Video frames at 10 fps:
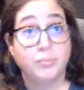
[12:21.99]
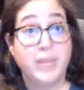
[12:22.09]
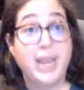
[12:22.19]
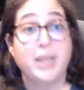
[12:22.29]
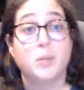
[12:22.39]

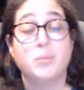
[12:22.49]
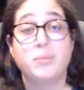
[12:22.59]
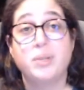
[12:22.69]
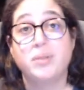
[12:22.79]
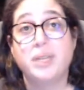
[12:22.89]
Hey,
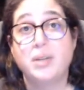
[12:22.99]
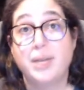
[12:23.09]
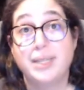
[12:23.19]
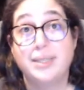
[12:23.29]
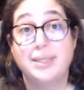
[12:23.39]
pull
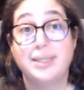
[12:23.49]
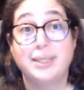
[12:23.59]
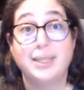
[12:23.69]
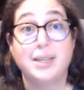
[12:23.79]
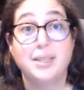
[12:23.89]
requests
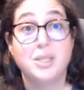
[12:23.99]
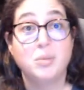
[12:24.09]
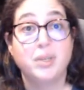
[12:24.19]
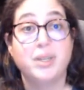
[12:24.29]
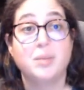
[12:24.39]
can also
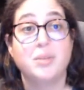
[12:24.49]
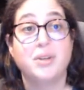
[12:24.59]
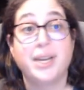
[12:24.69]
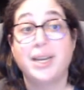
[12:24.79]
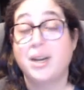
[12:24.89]
become
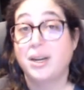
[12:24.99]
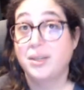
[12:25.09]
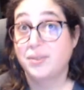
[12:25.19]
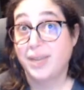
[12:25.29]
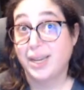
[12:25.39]
great
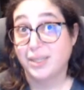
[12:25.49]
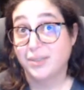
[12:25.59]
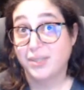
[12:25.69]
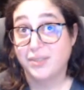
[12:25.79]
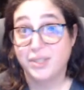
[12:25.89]
artifacts
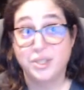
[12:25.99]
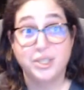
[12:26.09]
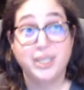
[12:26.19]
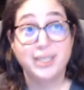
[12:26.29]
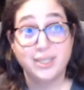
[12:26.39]
for
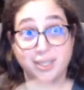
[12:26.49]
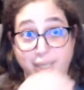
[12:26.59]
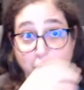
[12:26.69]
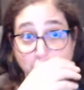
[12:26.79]
future history.